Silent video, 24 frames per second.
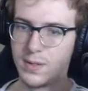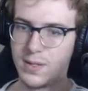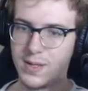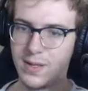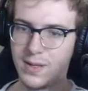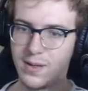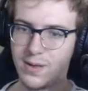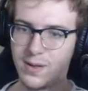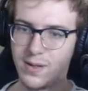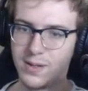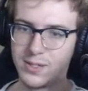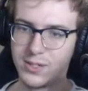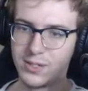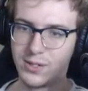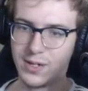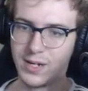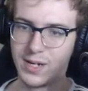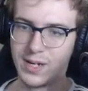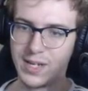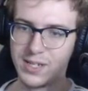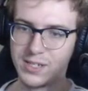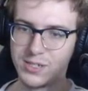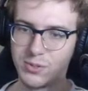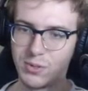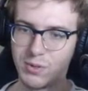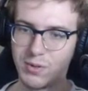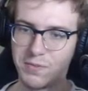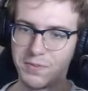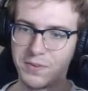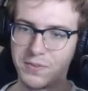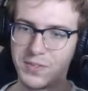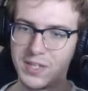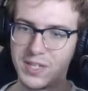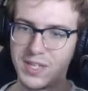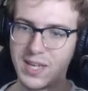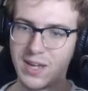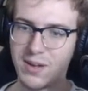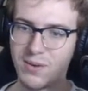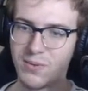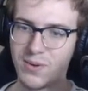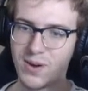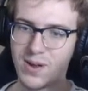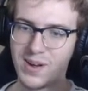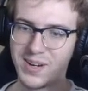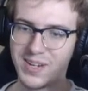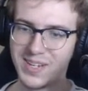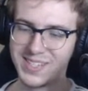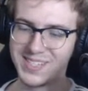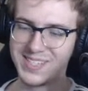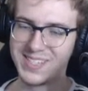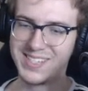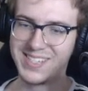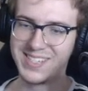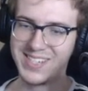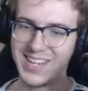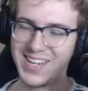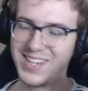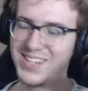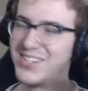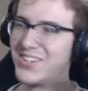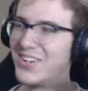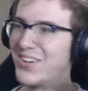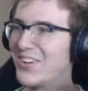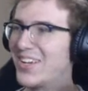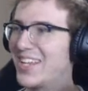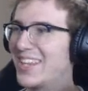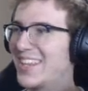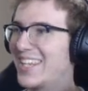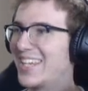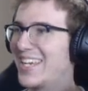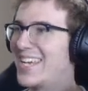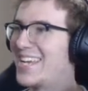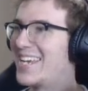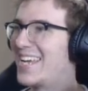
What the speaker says: Alternate history where 50 cal rockets did do a thing.